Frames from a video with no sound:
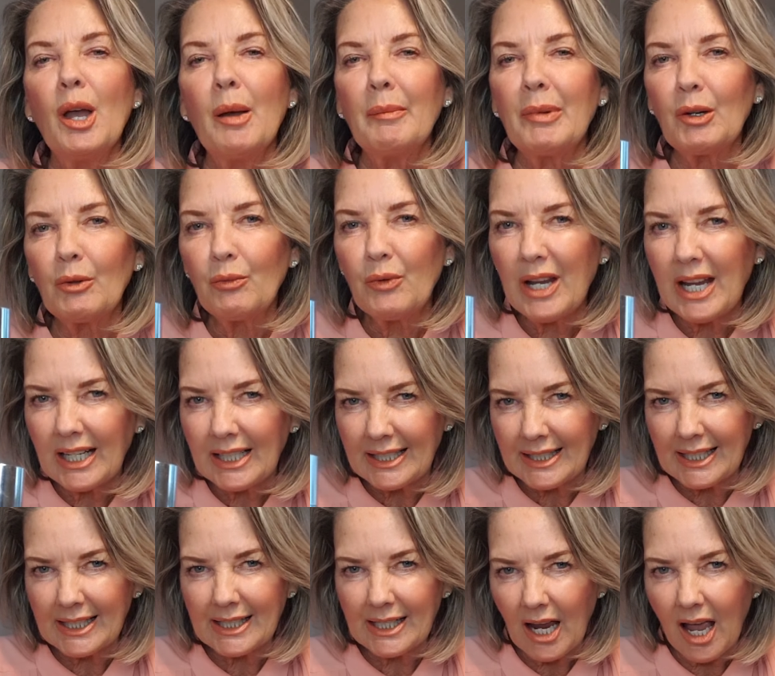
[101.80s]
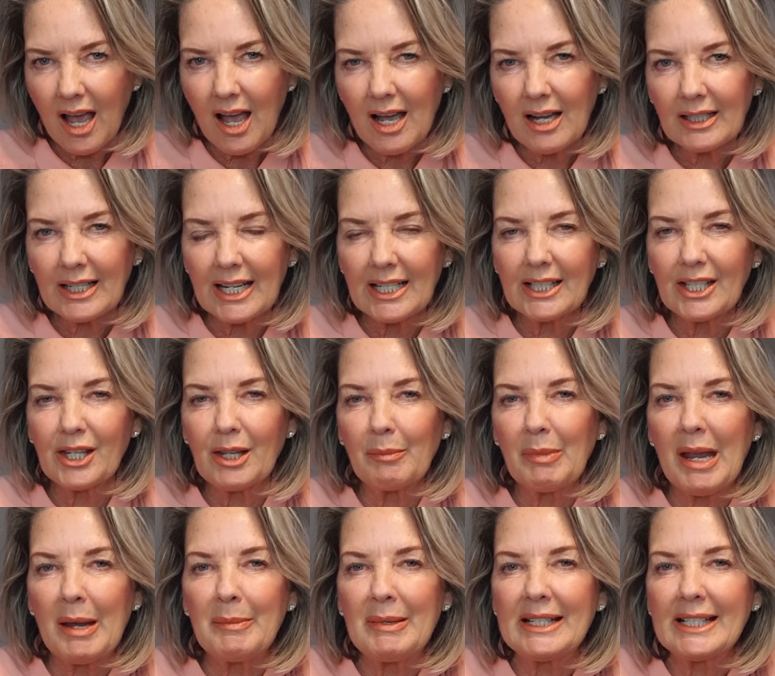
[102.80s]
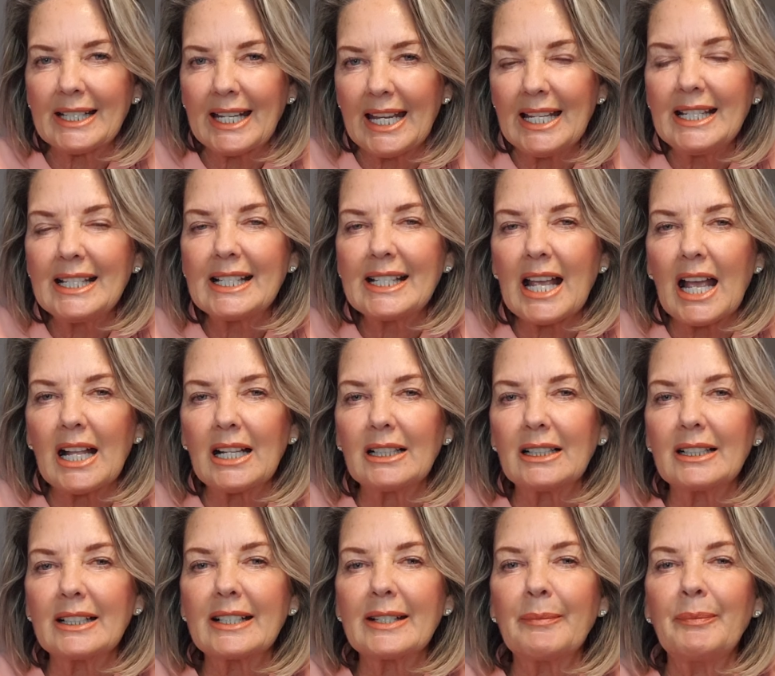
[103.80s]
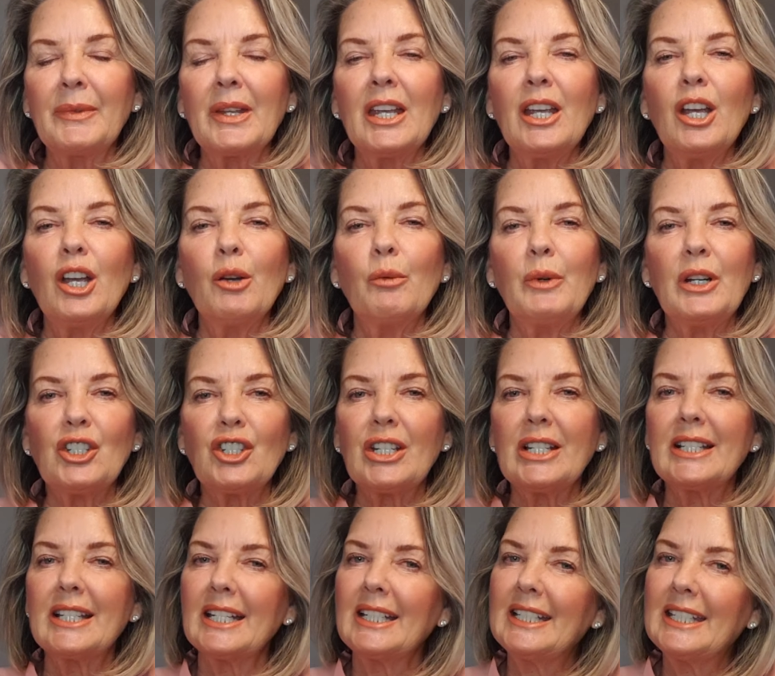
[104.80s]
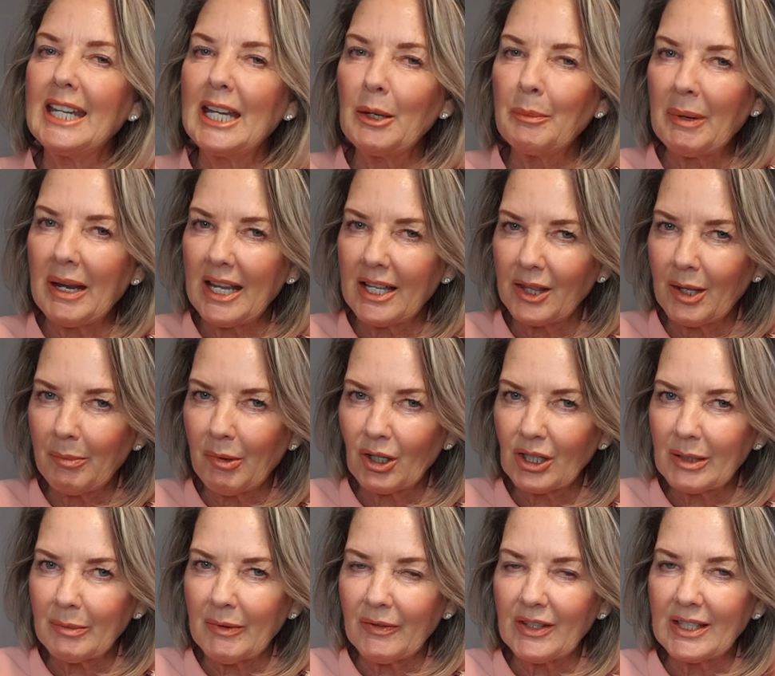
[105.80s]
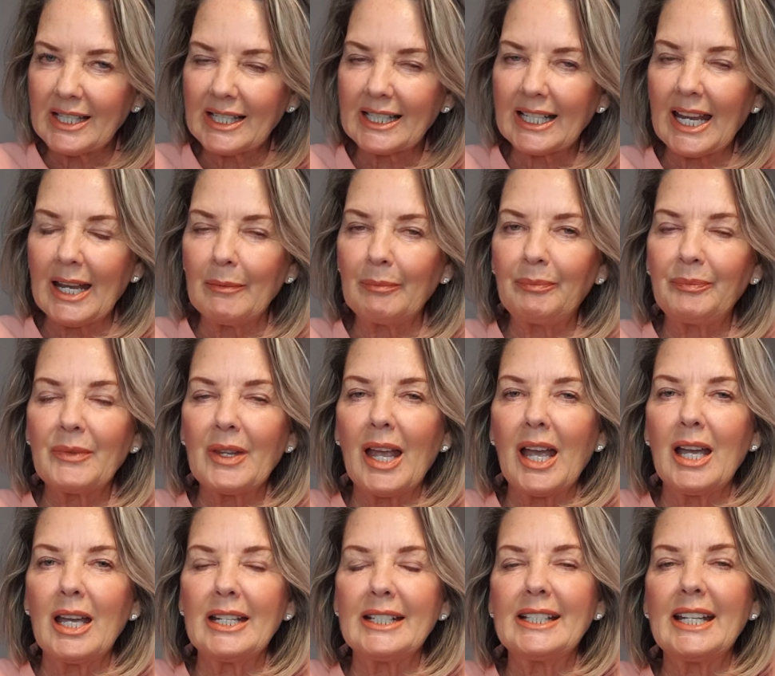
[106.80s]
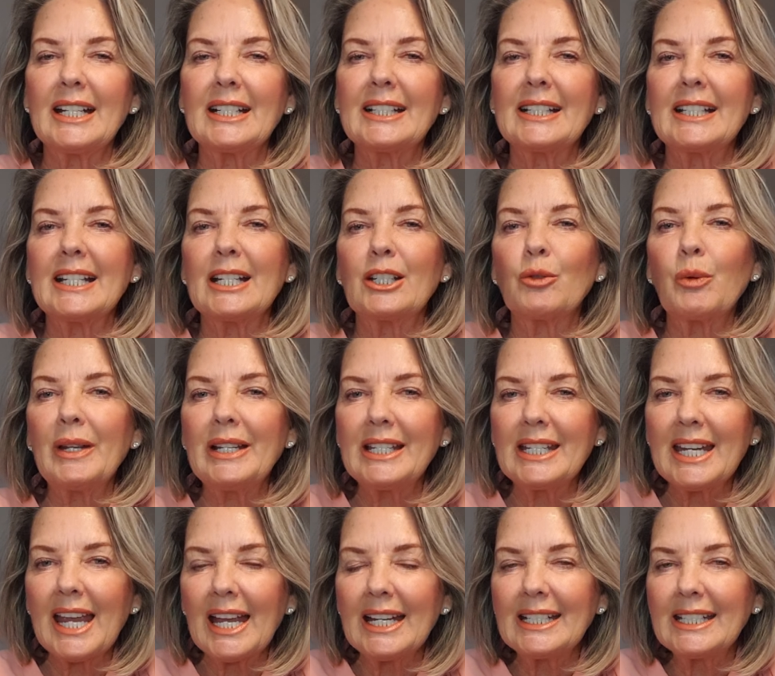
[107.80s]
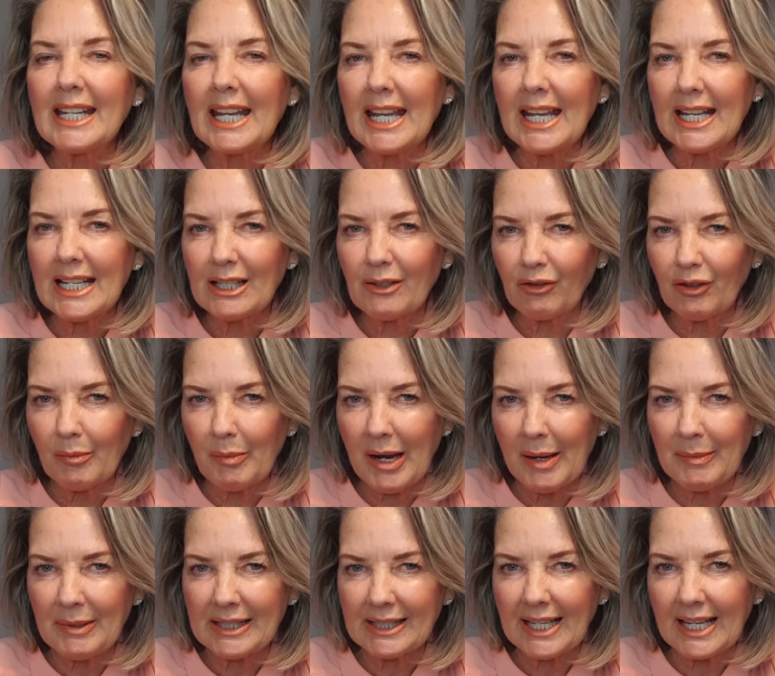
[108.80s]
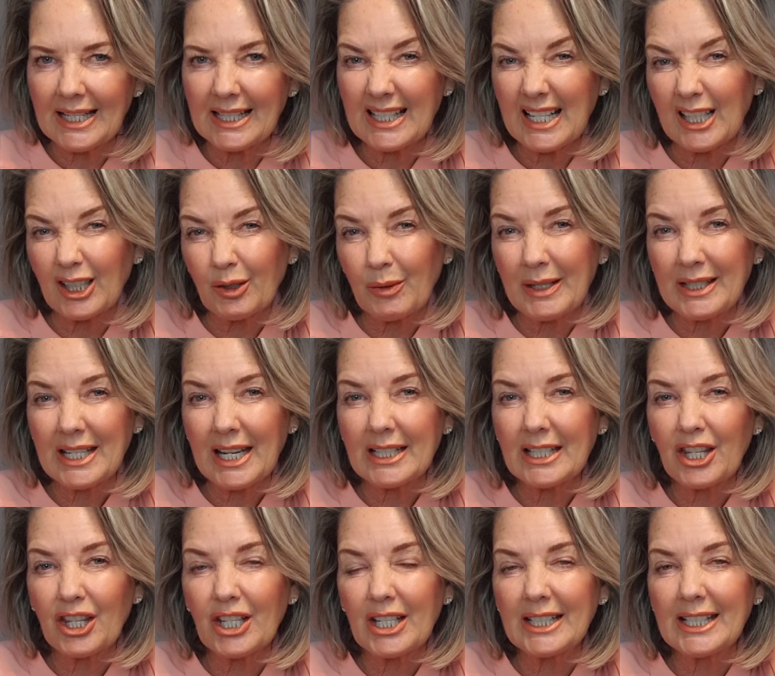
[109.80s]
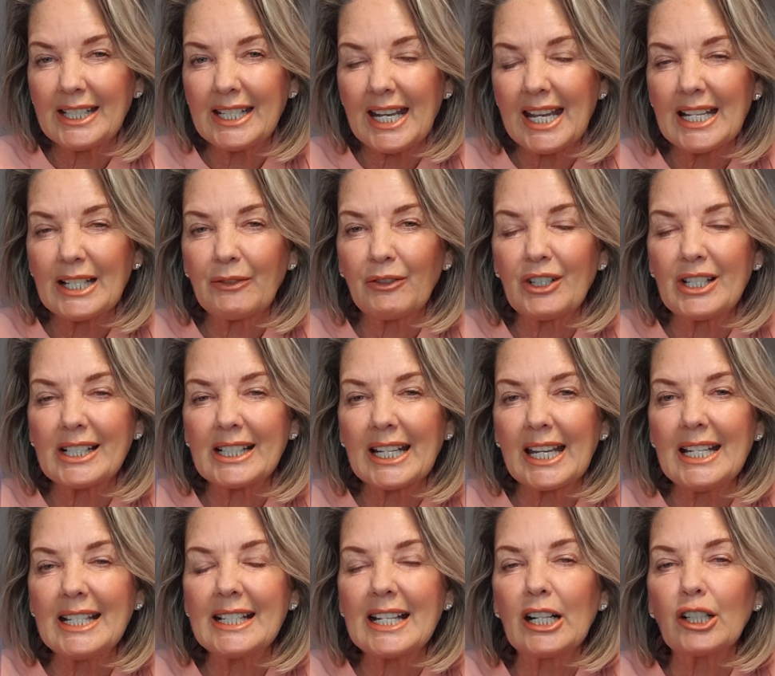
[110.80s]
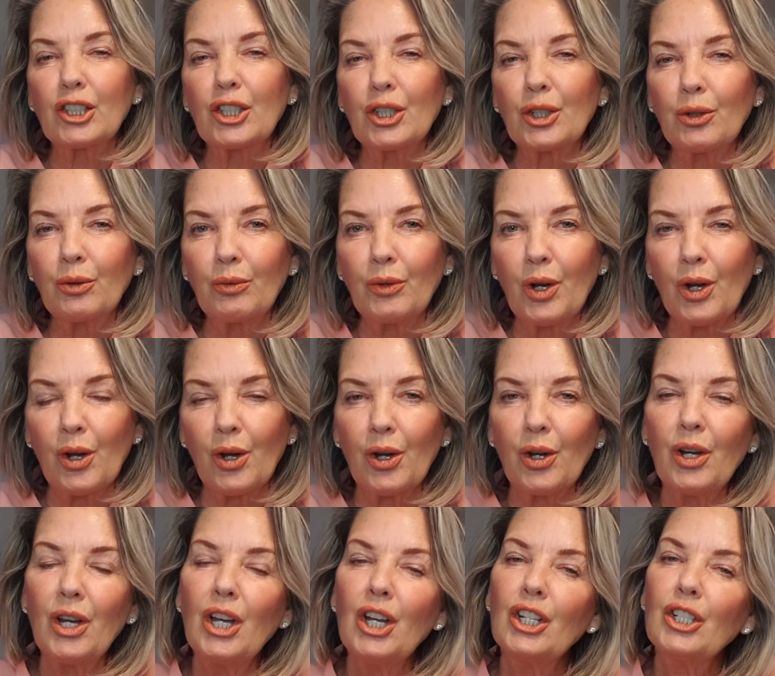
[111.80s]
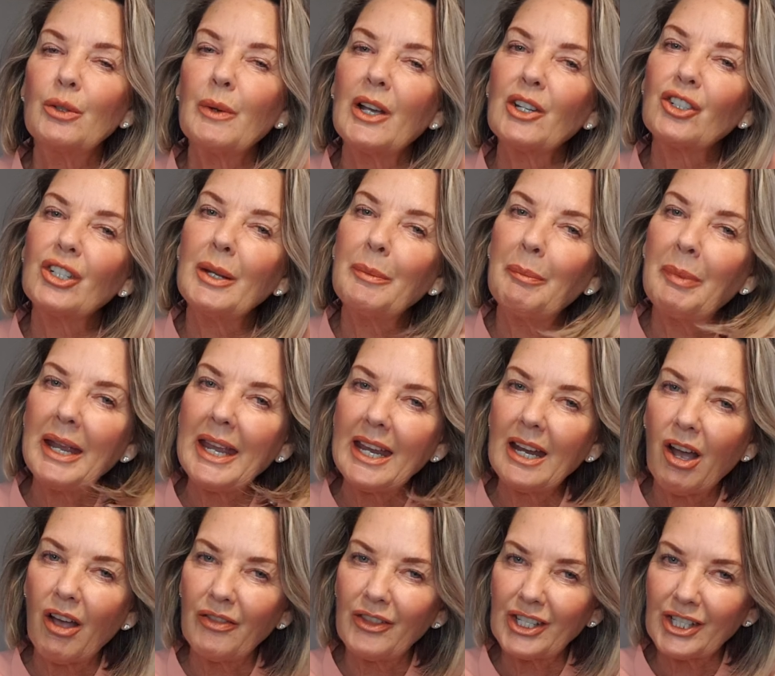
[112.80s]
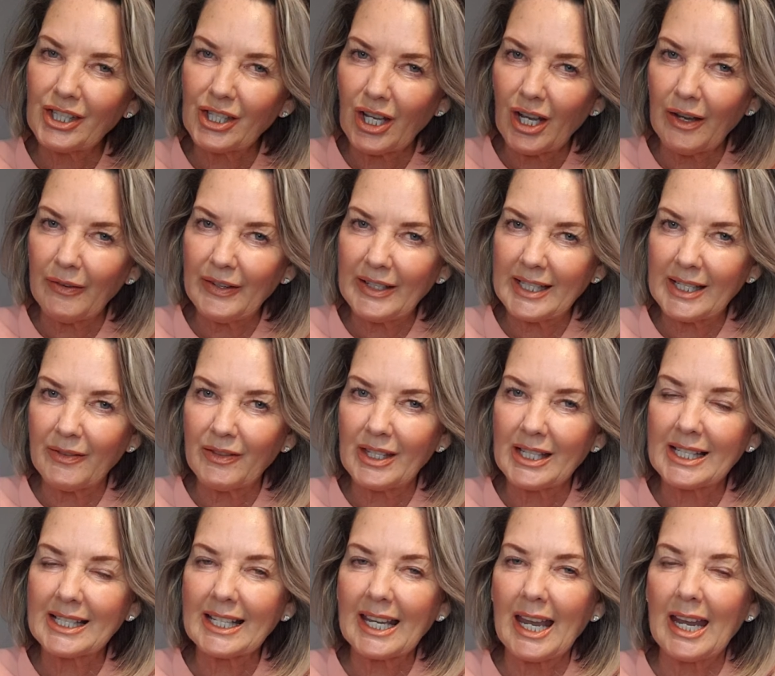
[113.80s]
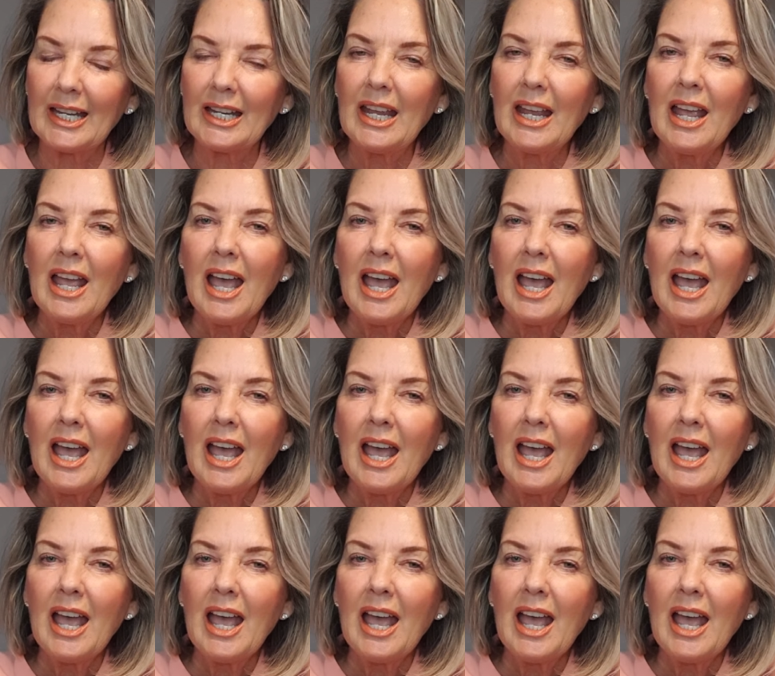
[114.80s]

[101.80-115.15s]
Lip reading: But really to target the baby skin cells, which is deep at the bottom of the skin. It takes 28 days for a baby skin cell, 28 to 30 days for a skin cell to grow, to actually appear on the surface of the skin.